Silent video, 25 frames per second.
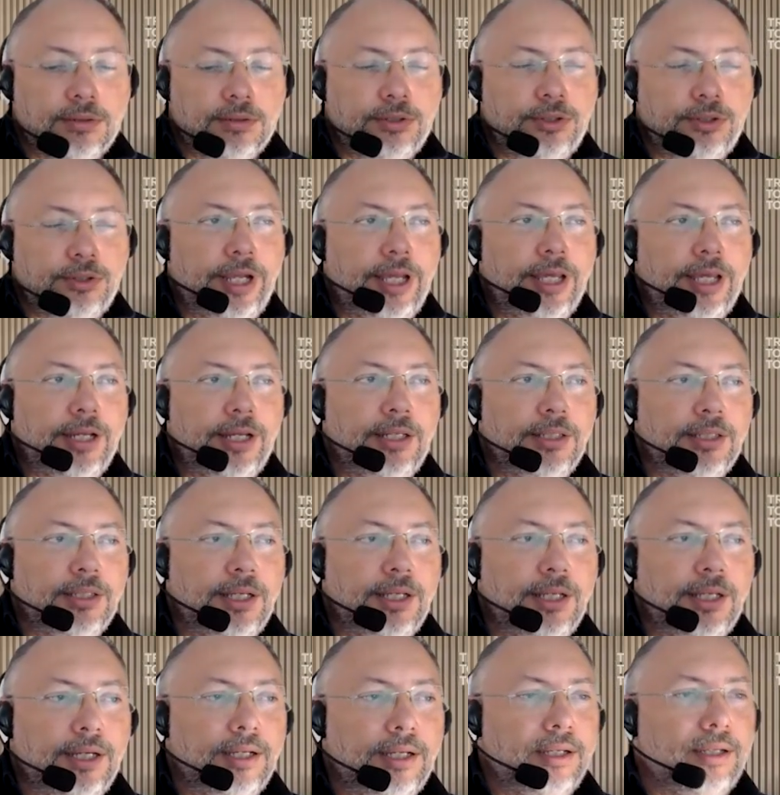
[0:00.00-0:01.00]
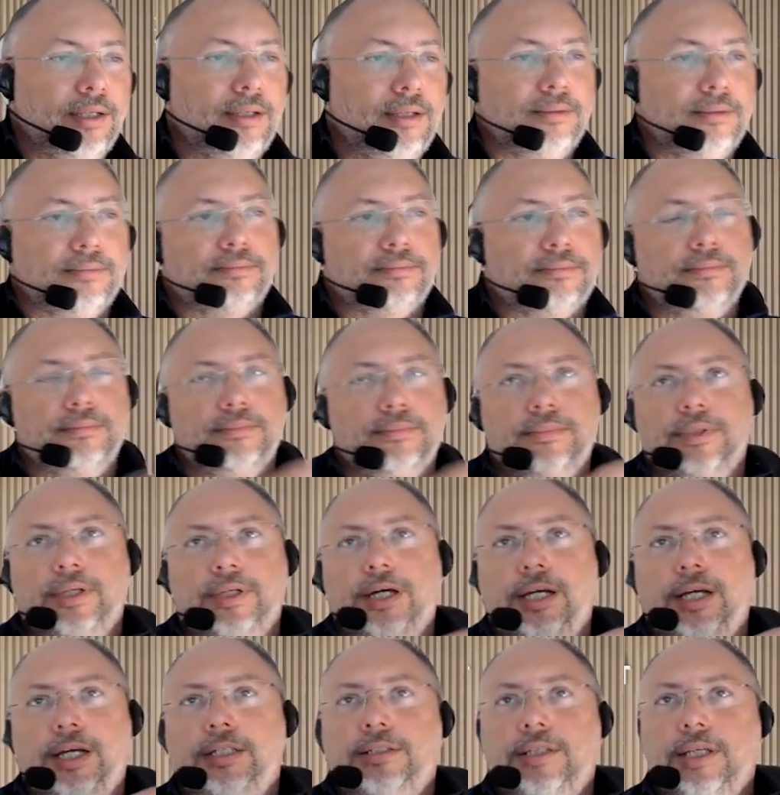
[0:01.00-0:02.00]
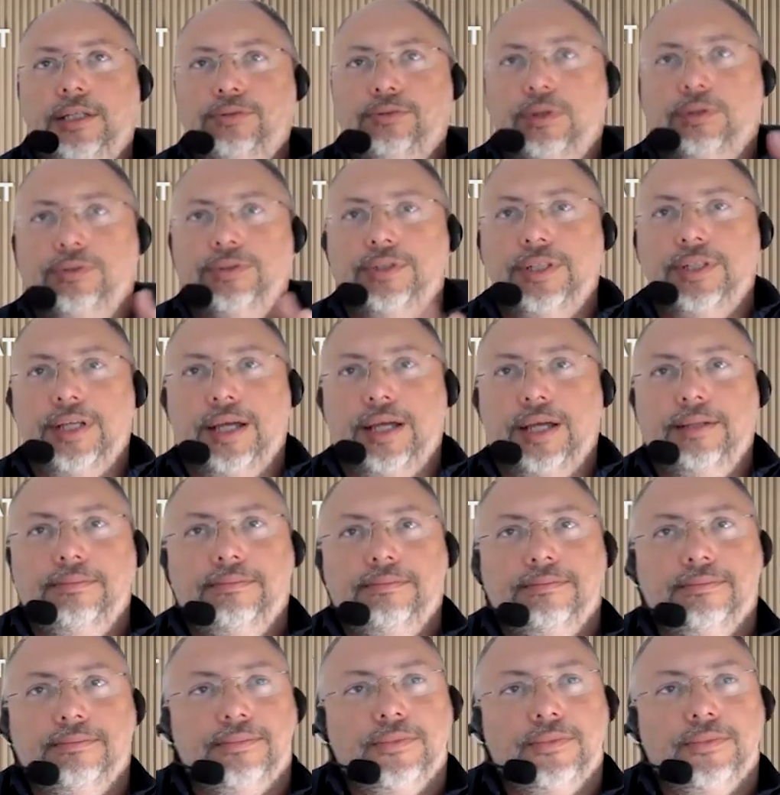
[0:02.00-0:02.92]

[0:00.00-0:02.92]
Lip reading: creating architectural design.